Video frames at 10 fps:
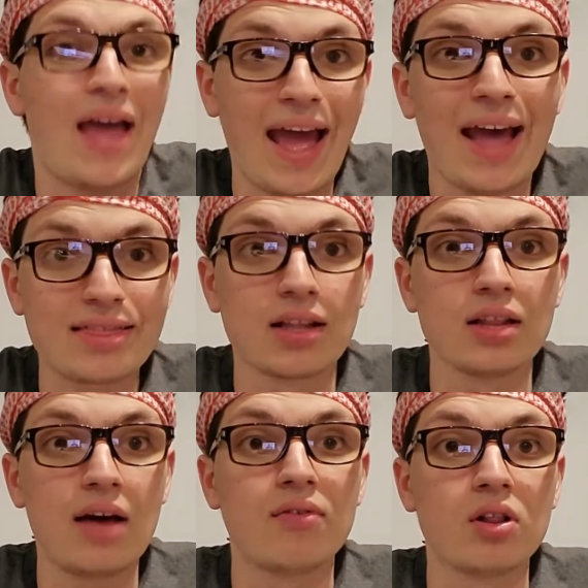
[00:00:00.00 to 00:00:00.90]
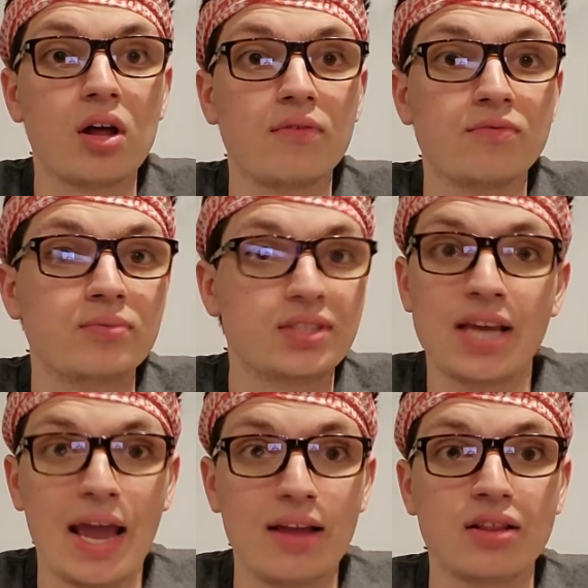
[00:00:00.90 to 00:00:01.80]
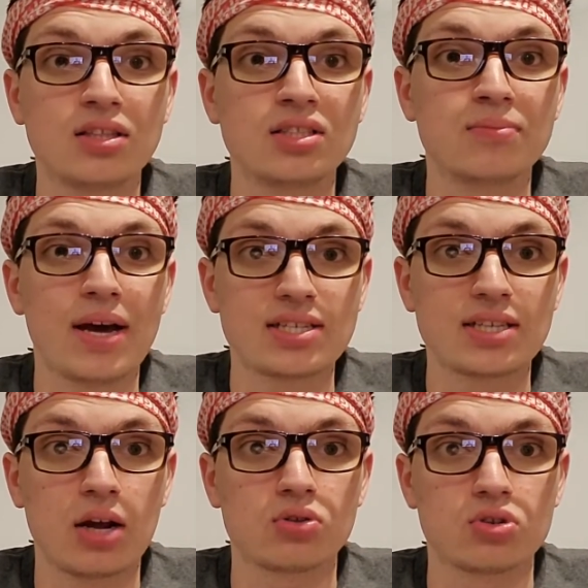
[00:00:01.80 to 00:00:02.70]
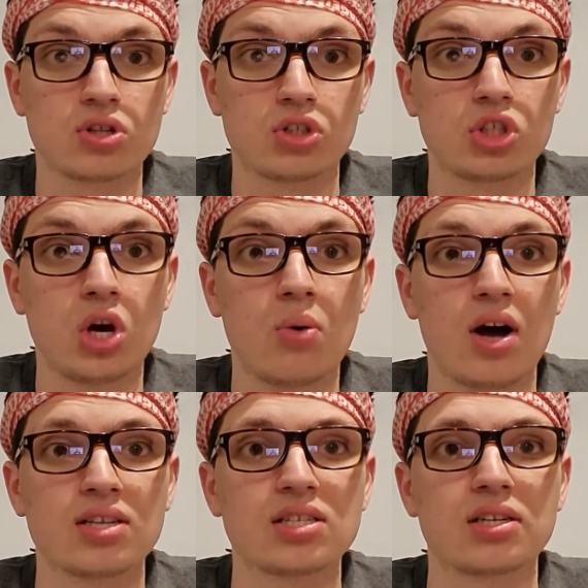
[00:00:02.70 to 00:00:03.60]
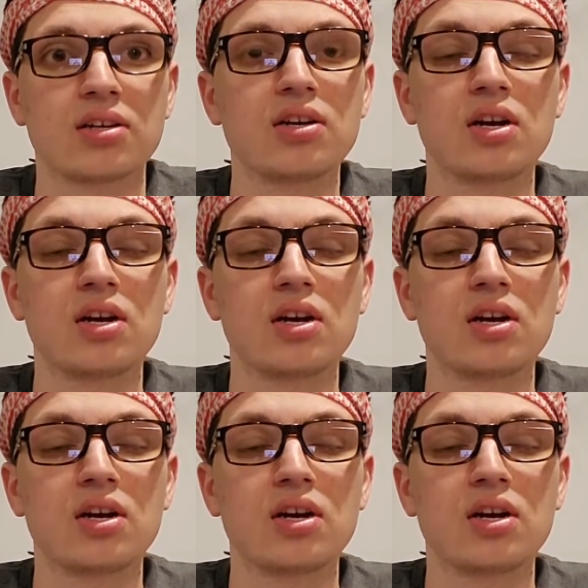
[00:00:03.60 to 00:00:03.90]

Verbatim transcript: at the level of 10 best characters in the show, honestly.